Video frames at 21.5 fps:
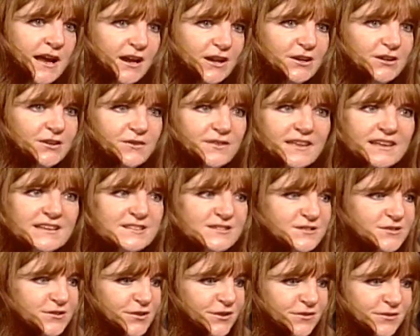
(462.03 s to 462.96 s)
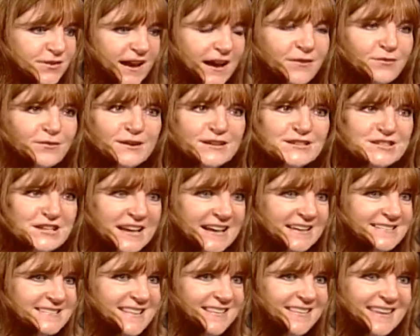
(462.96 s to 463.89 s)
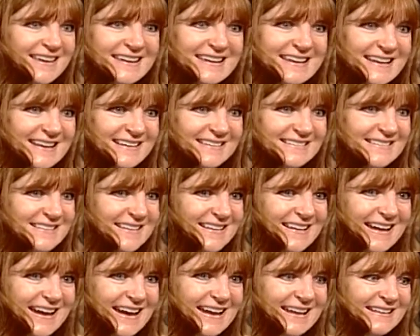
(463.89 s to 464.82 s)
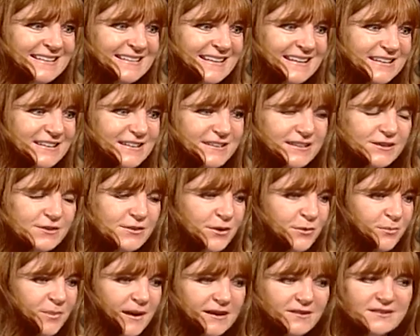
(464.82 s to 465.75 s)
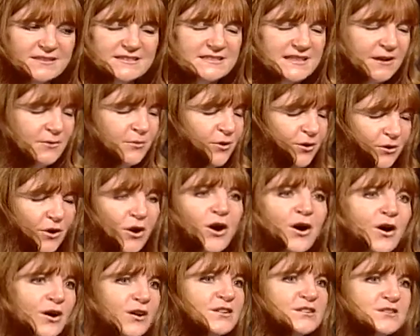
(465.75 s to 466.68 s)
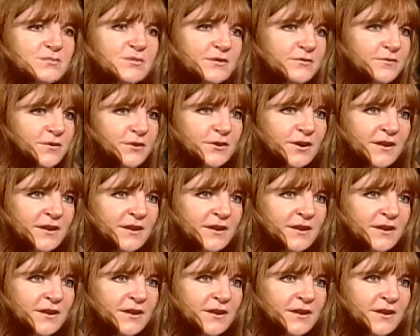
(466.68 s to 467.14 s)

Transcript: You know, they deserve every chance that they get. And, you know, parents, they work hard to put food